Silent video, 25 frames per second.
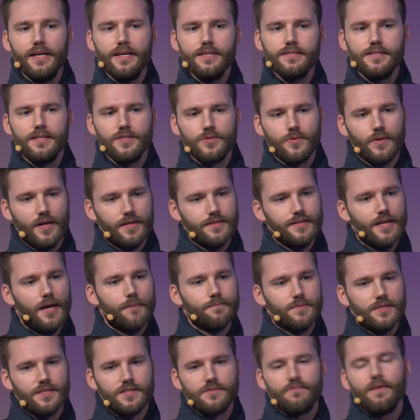easy to
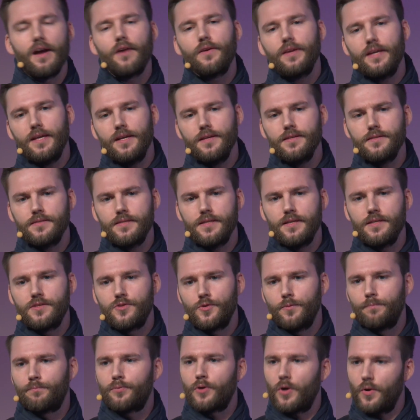adapt. It's very easy
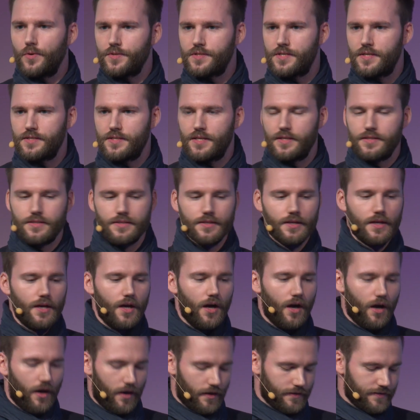to process it
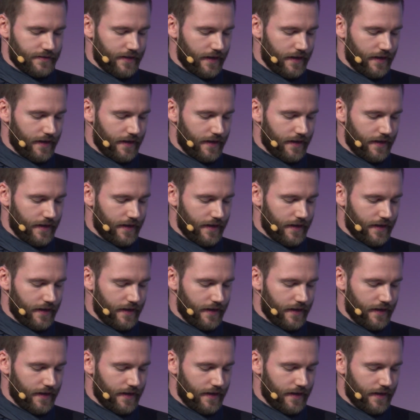on